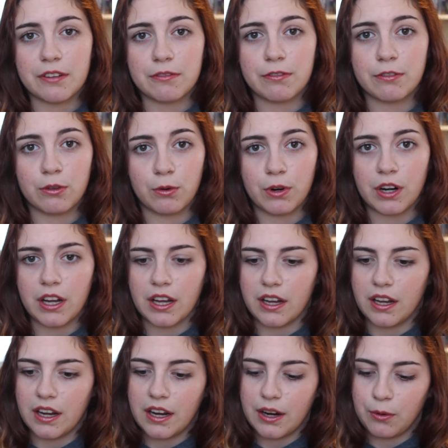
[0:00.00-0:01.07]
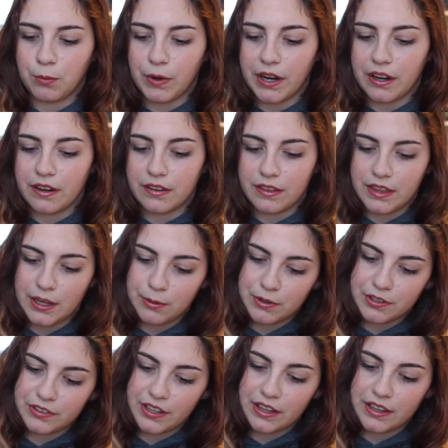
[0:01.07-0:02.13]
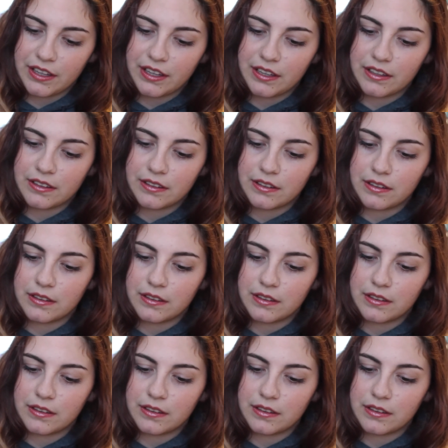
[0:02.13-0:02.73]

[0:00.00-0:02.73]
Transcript: in Florida where they were selling